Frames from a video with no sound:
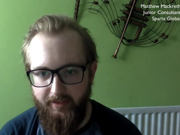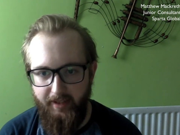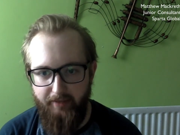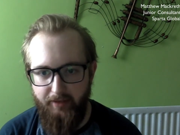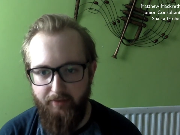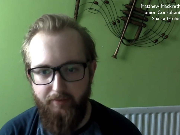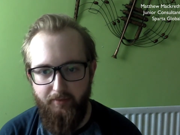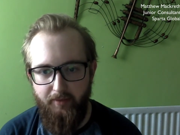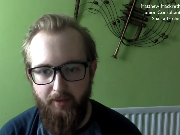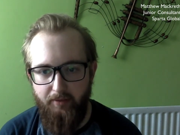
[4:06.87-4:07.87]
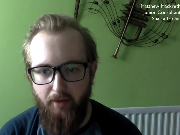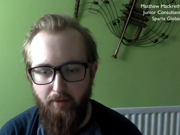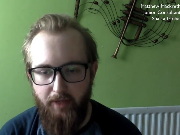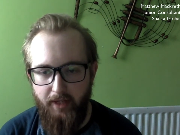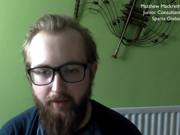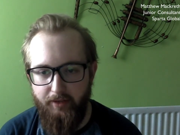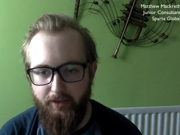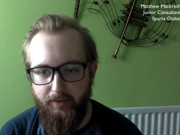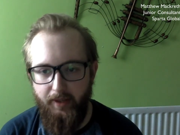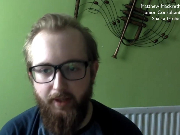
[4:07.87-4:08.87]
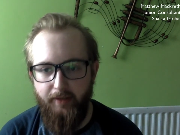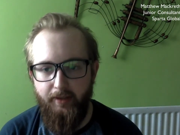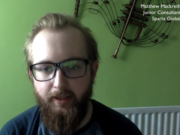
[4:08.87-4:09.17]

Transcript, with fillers: even a, a, a year or so ago.